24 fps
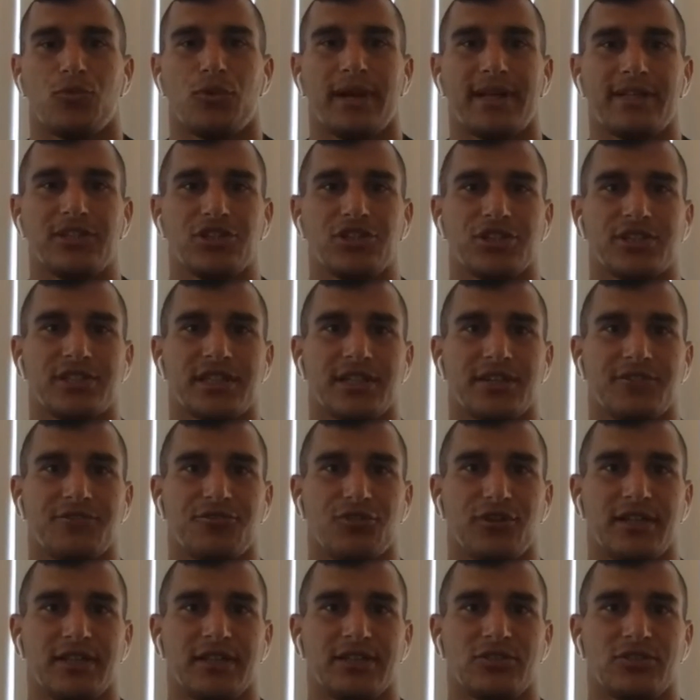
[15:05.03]
Range is
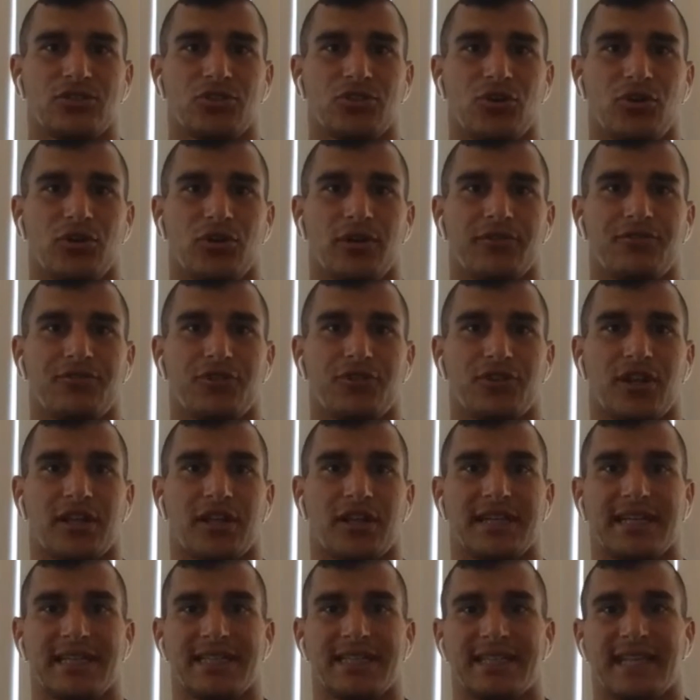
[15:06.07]
different. You know, if you're
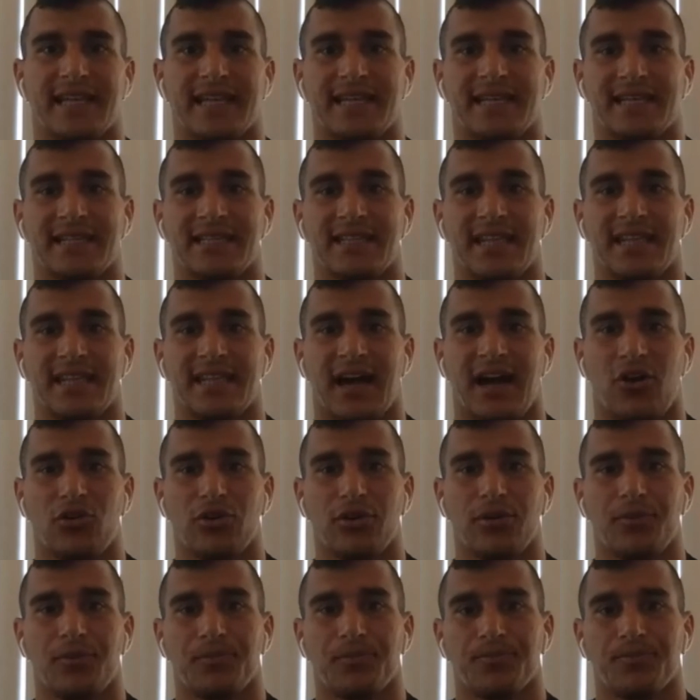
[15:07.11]
not getting taken
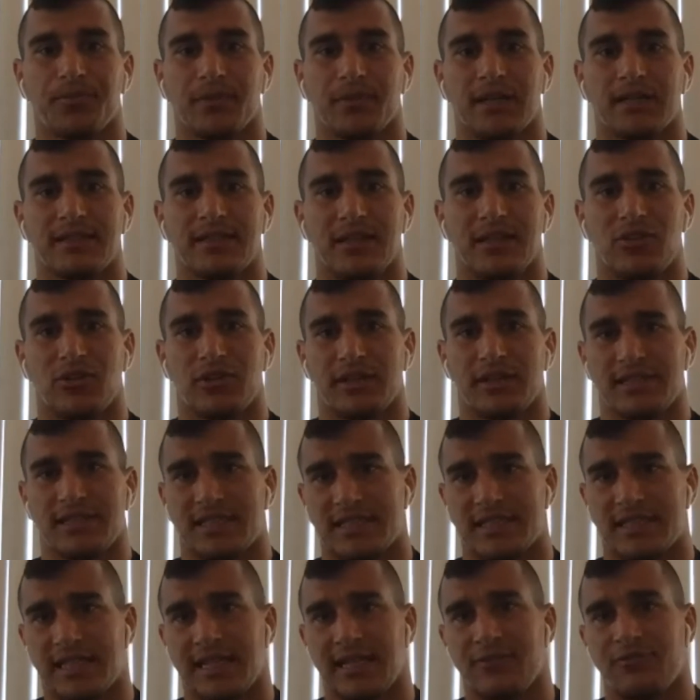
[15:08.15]
down, then you can
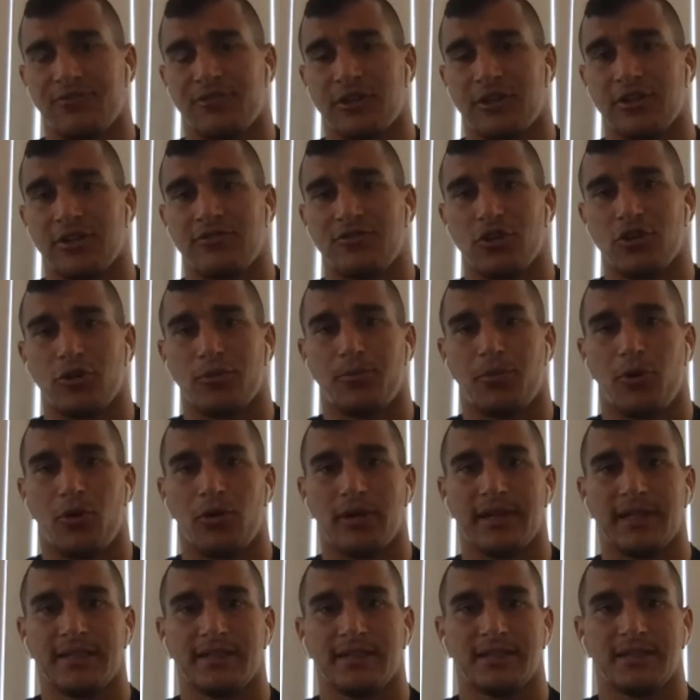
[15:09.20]
stand in front of your
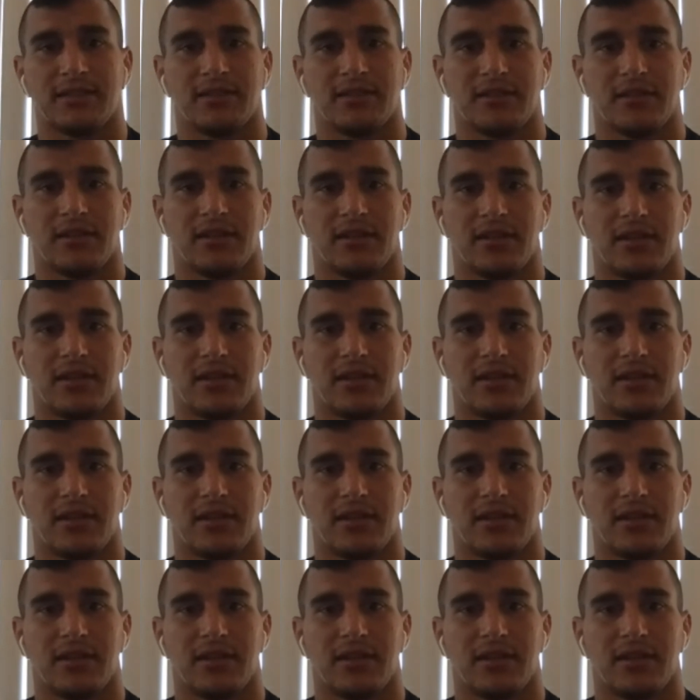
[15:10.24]
opponent